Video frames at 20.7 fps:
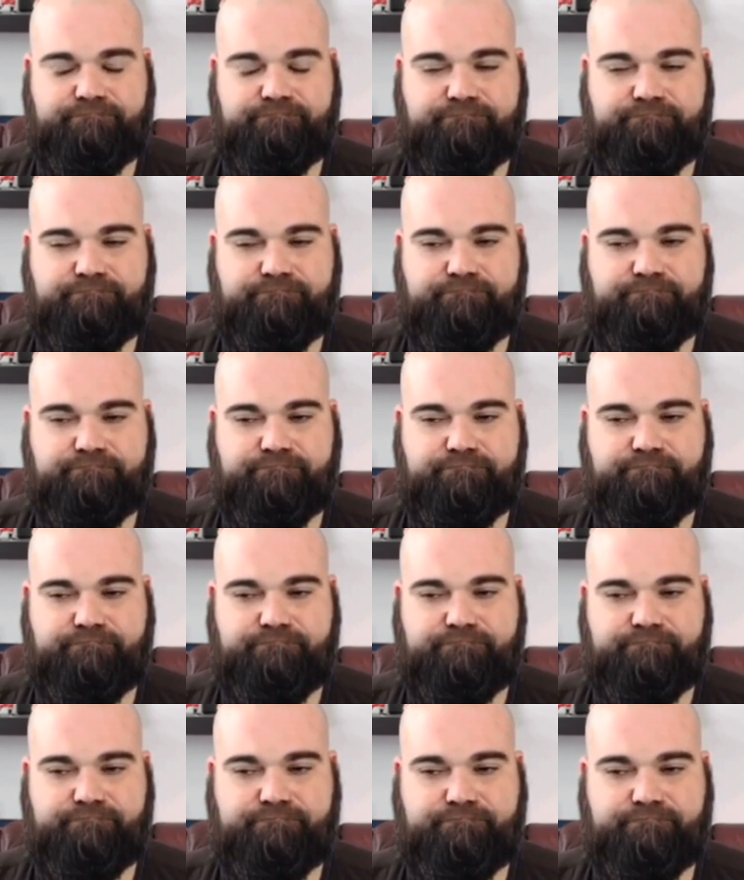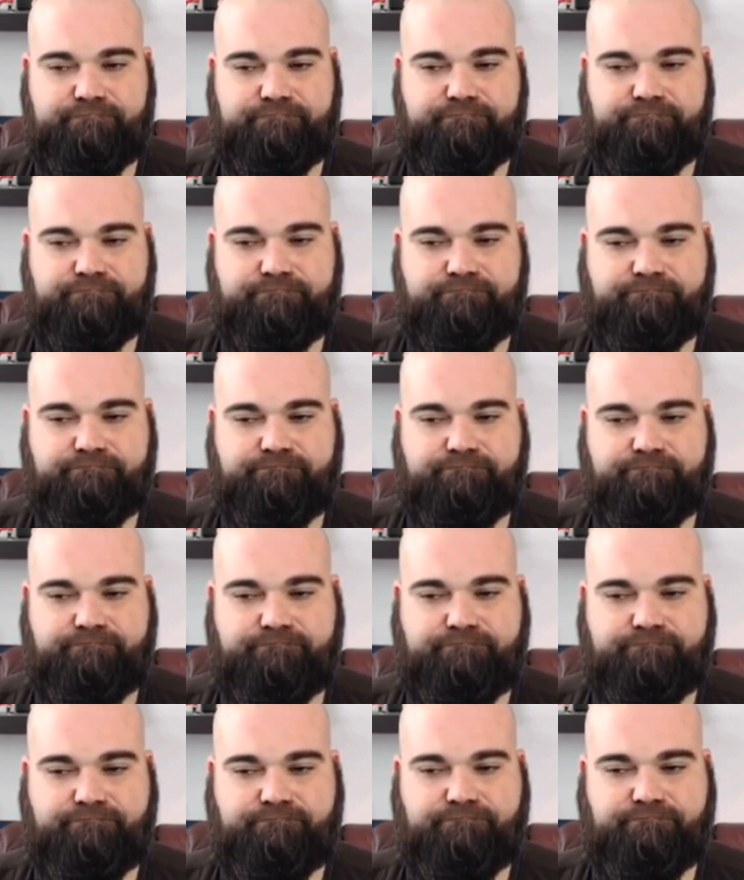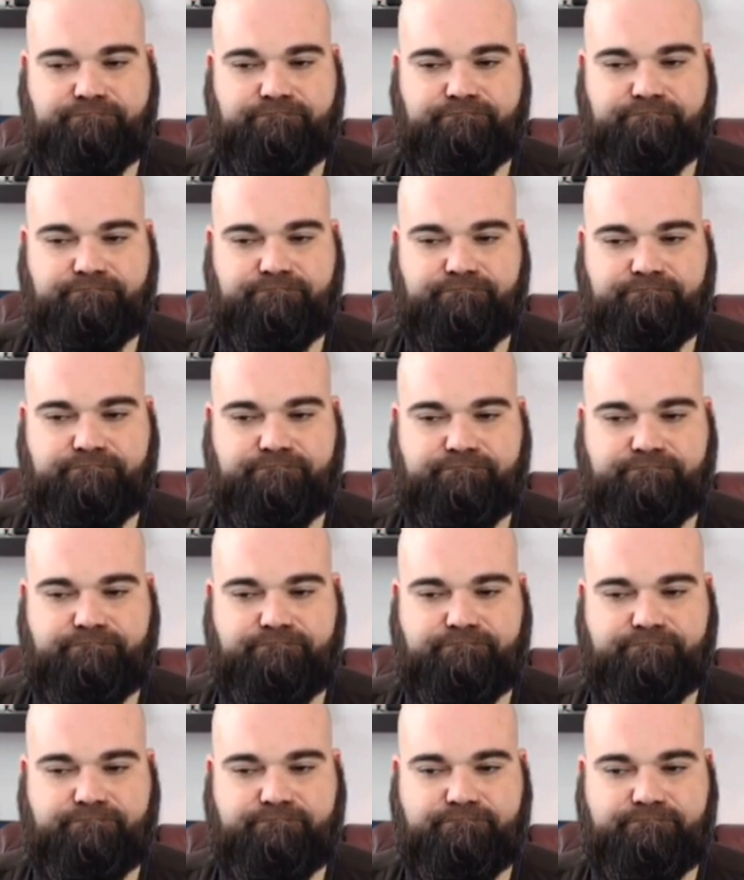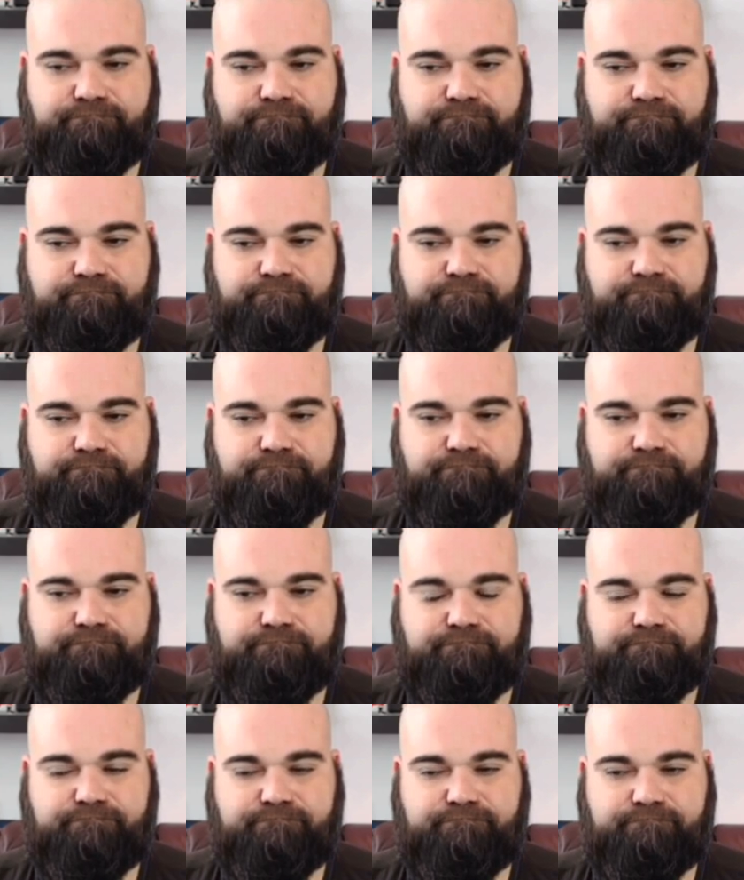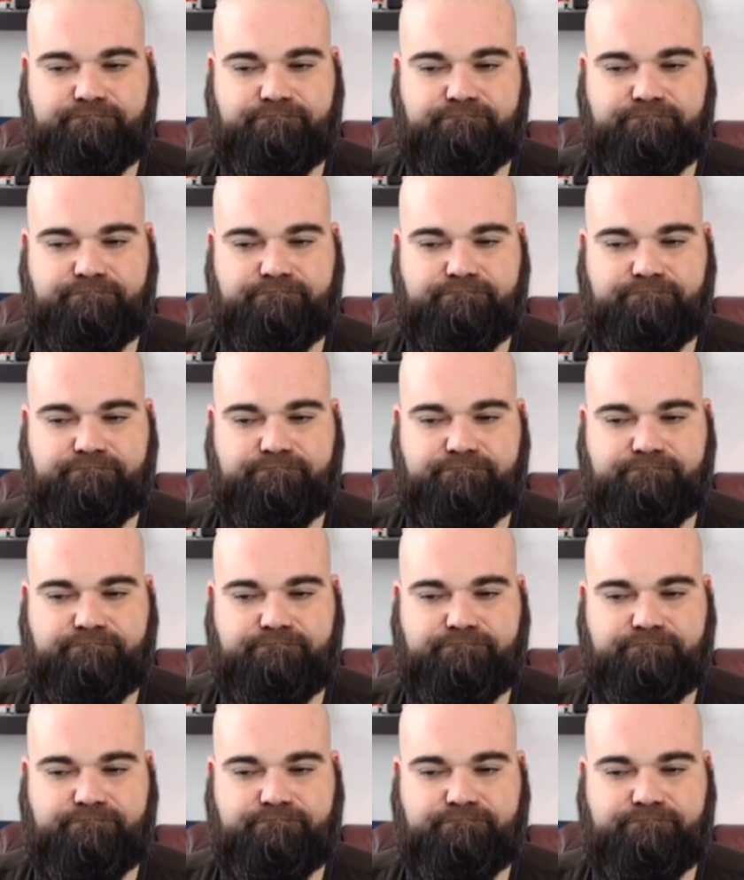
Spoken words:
This person isn't speaking.